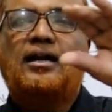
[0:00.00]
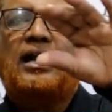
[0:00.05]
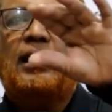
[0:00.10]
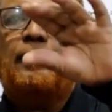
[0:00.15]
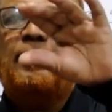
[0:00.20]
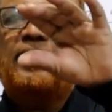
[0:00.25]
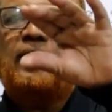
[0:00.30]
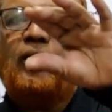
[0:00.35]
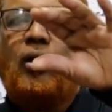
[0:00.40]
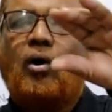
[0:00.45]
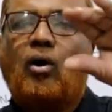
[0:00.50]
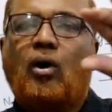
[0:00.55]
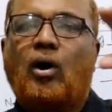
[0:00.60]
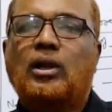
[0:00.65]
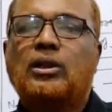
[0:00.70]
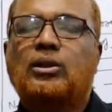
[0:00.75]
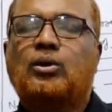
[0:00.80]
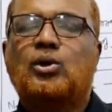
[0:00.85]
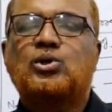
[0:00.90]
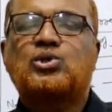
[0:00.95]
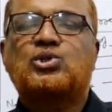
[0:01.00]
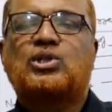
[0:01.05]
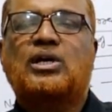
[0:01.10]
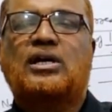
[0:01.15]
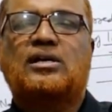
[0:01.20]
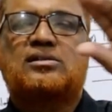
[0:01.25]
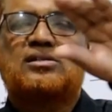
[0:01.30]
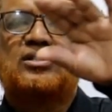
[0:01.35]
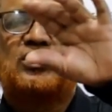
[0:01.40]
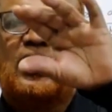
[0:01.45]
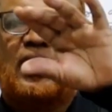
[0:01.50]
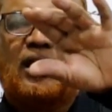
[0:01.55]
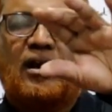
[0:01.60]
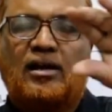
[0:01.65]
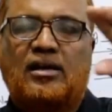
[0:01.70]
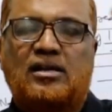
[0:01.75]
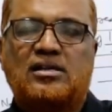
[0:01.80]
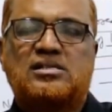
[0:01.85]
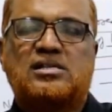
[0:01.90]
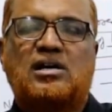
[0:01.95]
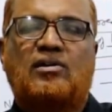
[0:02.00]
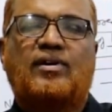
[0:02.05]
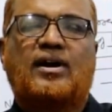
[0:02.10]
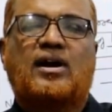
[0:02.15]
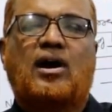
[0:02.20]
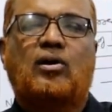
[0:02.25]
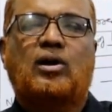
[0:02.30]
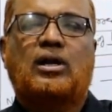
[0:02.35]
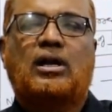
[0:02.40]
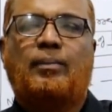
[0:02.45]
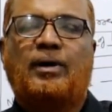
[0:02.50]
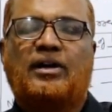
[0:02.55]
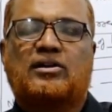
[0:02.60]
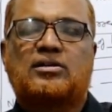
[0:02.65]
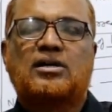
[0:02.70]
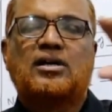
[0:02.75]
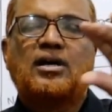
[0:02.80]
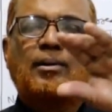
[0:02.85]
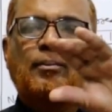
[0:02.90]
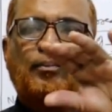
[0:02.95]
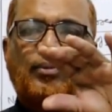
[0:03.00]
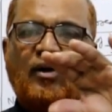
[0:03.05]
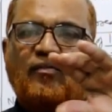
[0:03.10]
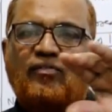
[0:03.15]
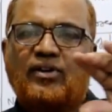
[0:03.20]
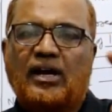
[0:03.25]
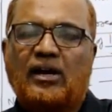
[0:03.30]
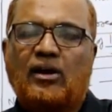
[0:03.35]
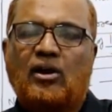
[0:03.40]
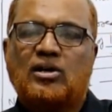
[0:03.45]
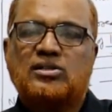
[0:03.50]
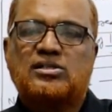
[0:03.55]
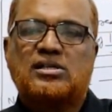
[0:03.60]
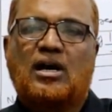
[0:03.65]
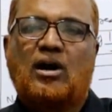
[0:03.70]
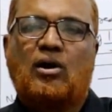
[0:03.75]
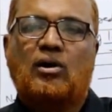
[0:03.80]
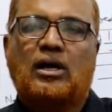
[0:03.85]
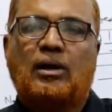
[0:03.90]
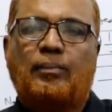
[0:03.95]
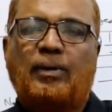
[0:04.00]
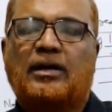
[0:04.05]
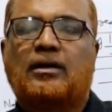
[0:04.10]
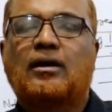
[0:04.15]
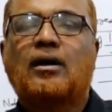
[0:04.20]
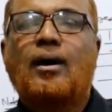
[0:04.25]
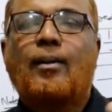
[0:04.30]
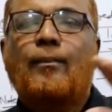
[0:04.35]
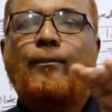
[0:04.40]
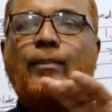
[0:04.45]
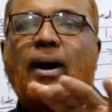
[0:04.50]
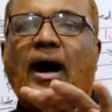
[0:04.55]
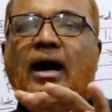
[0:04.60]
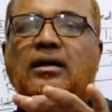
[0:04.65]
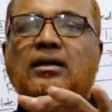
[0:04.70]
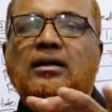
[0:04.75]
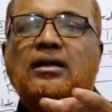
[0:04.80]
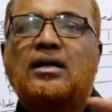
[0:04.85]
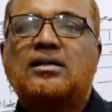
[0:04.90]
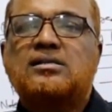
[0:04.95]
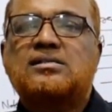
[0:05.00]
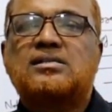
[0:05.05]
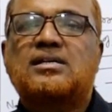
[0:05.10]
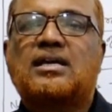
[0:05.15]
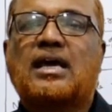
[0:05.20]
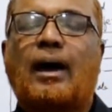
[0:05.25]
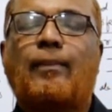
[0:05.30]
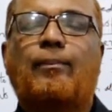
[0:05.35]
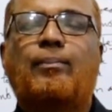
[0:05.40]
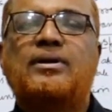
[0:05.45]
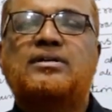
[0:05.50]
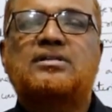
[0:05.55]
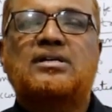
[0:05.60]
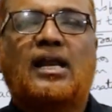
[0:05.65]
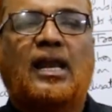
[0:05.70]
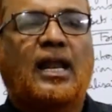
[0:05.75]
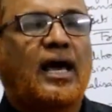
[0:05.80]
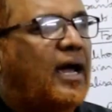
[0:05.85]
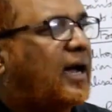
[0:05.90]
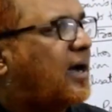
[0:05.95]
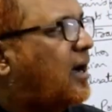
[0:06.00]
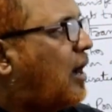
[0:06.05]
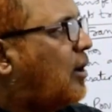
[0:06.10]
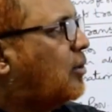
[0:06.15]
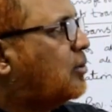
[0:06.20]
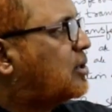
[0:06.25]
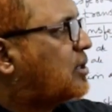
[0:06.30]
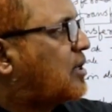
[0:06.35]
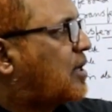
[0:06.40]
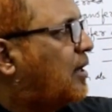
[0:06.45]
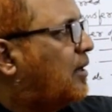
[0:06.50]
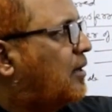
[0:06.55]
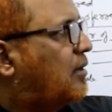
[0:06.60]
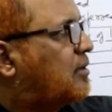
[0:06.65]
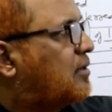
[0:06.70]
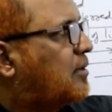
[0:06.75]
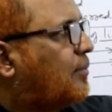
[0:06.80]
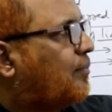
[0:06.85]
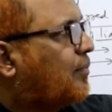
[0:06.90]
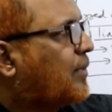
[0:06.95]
debit all those things, general reserve account debit, profit and loss account debit, partner's capital account credit.